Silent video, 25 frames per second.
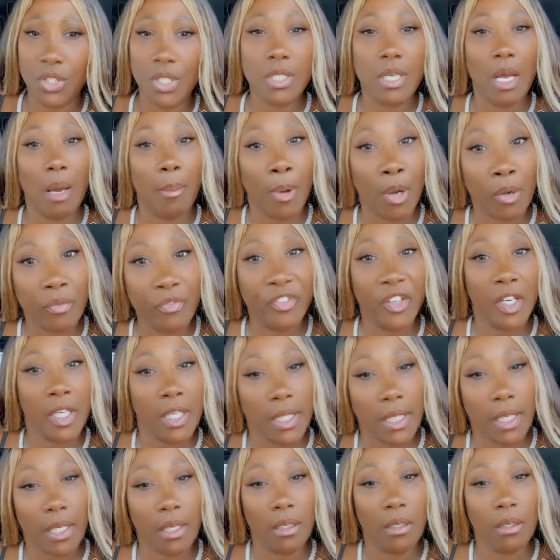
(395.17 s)
She talking about
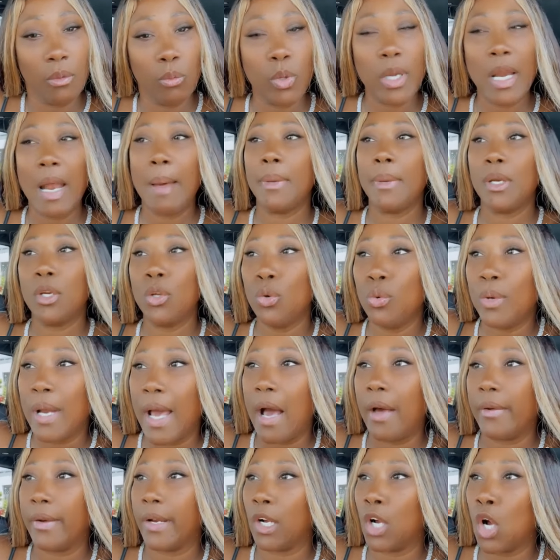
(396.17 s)
Philly. What I'm gonna do
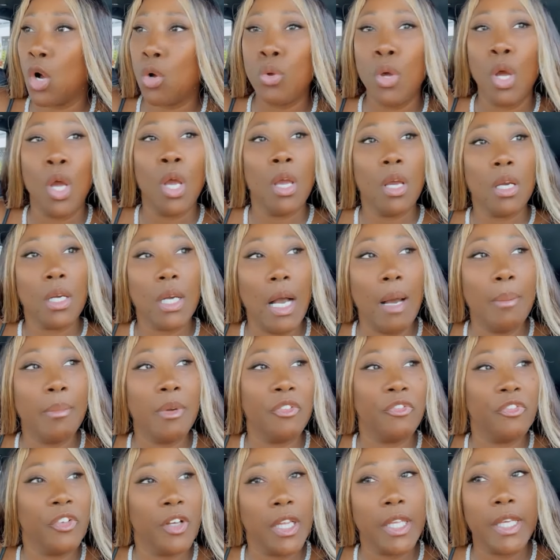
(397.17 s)
down there? Go
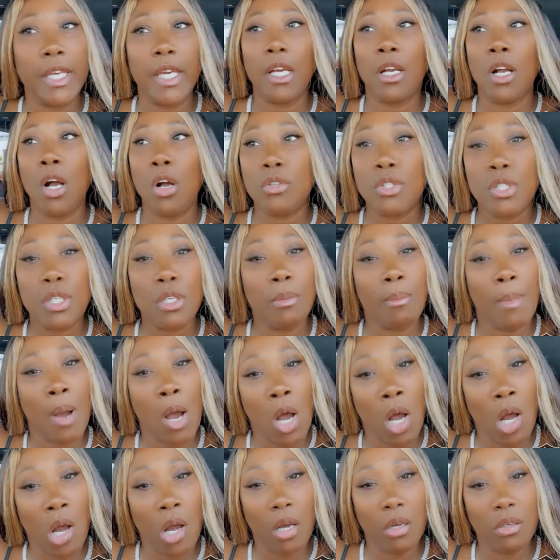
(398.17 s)
come to Philly and go to the
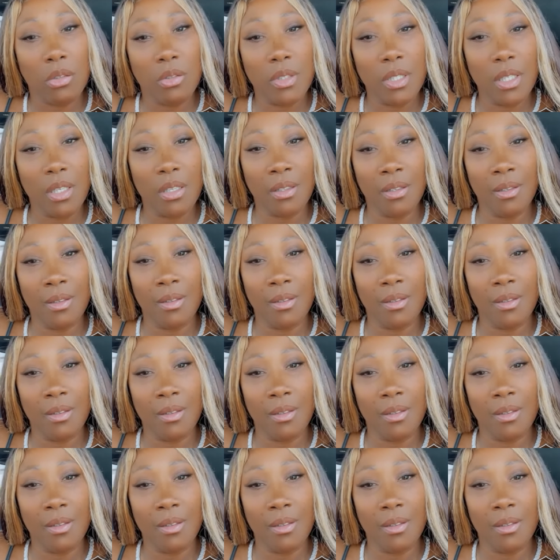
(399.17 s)
mall?